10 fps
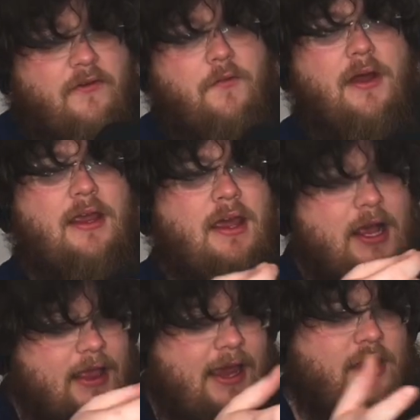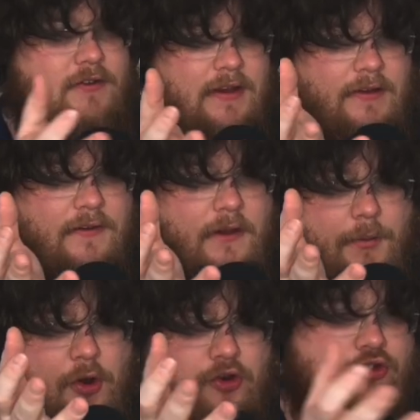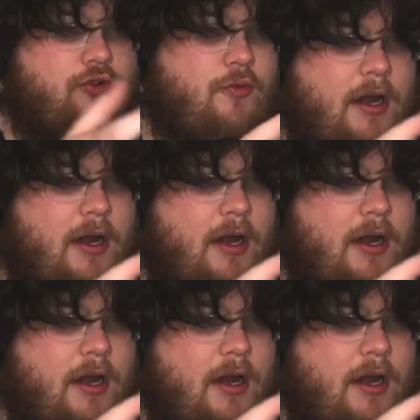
everybody, like, you've seen this in the commercial